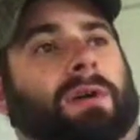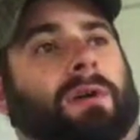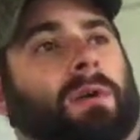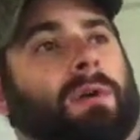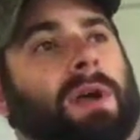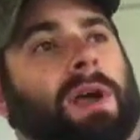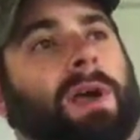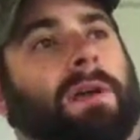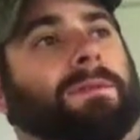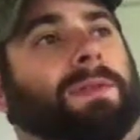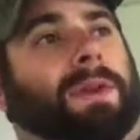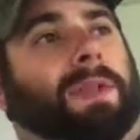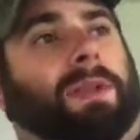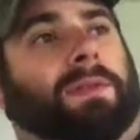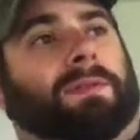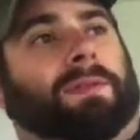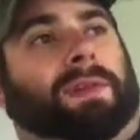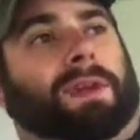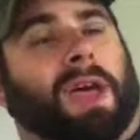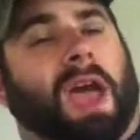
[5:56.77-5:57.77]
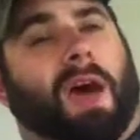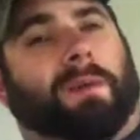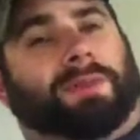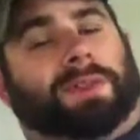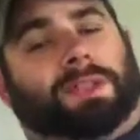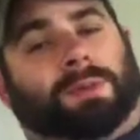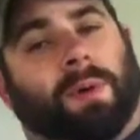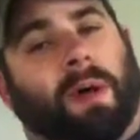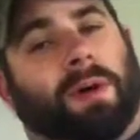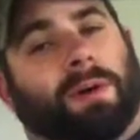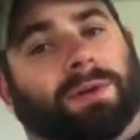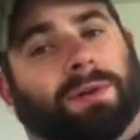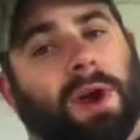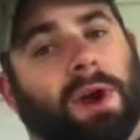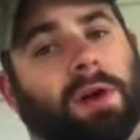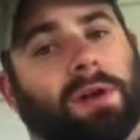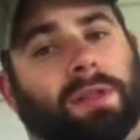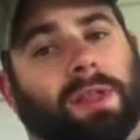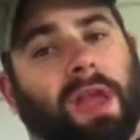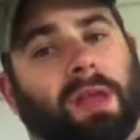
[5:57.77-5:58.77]
Or even if you have a smaller
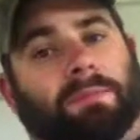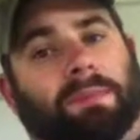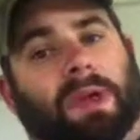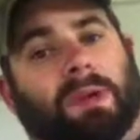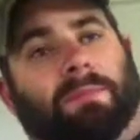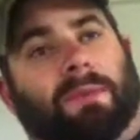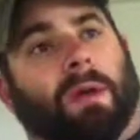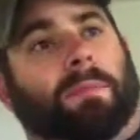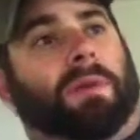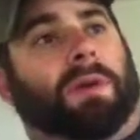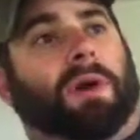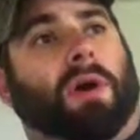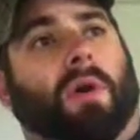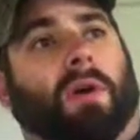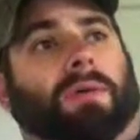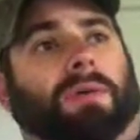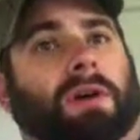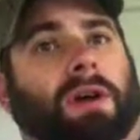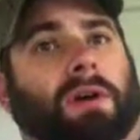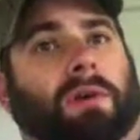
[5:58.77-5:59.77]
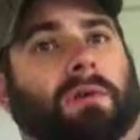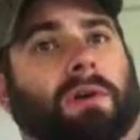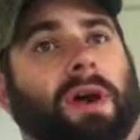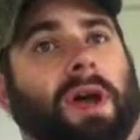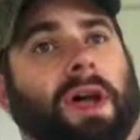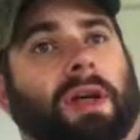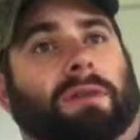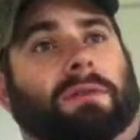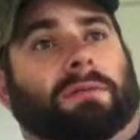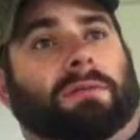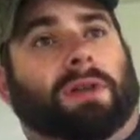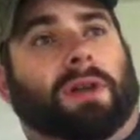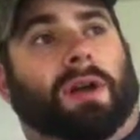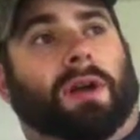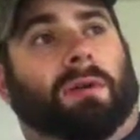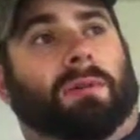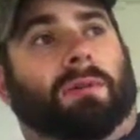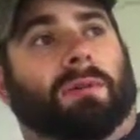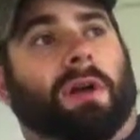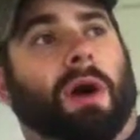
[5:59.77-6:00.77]
Target like me, maybe you go in there
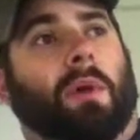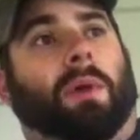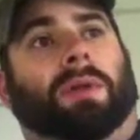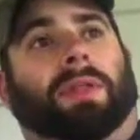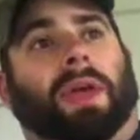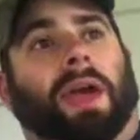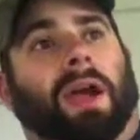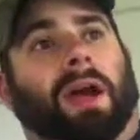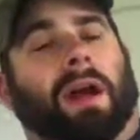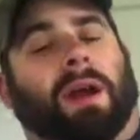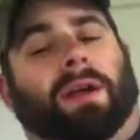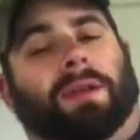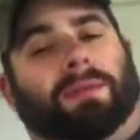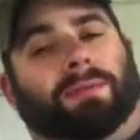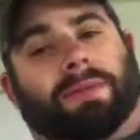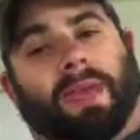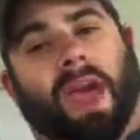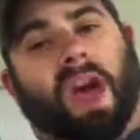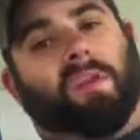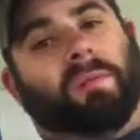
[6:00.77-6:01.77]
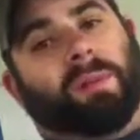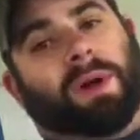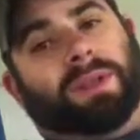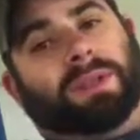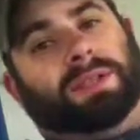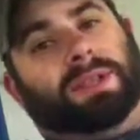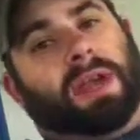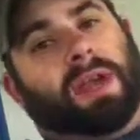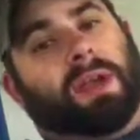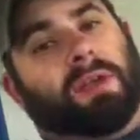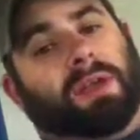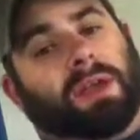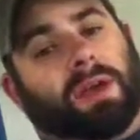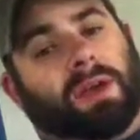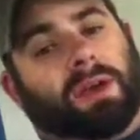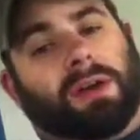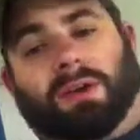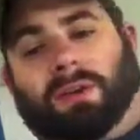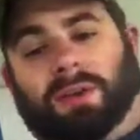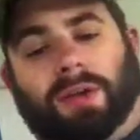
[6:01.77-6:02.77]
go in there and they have them on sale and you
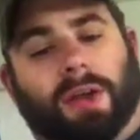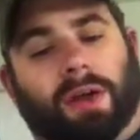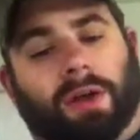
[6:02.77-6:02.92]
get a good